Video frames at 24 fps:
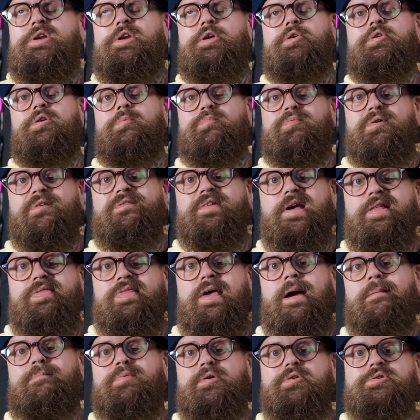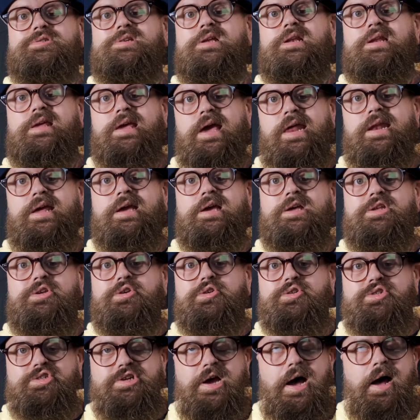do to prevent that person getting in your
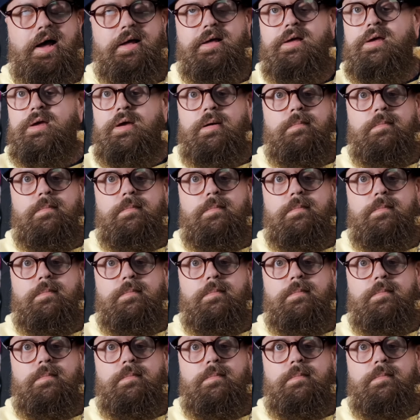shot.